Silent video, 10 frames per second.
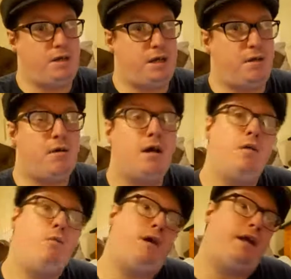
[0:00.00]
with you.
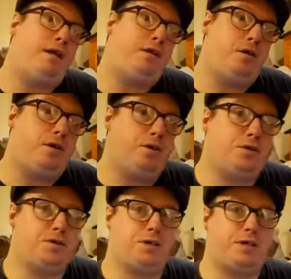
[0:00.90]
What that
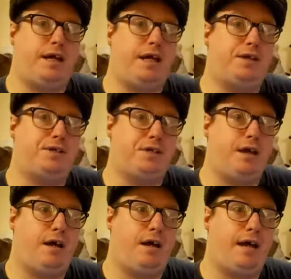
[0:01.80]
does is
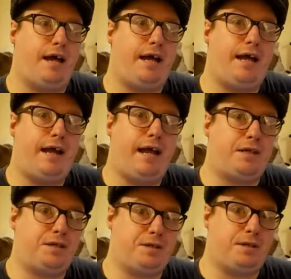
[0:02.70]
that it
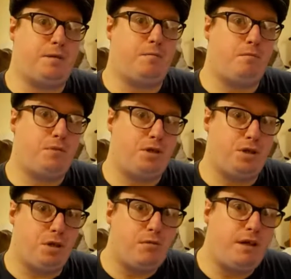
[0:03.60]
lets them
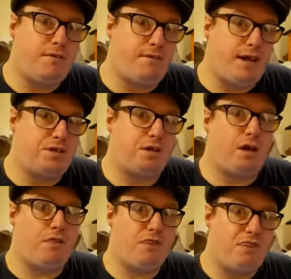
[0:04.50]
do an event
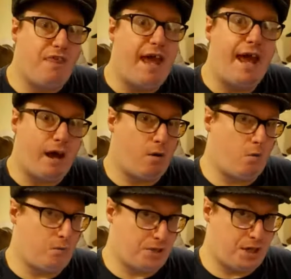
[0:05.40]
on their
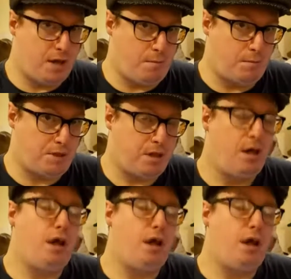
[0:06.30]
own terms.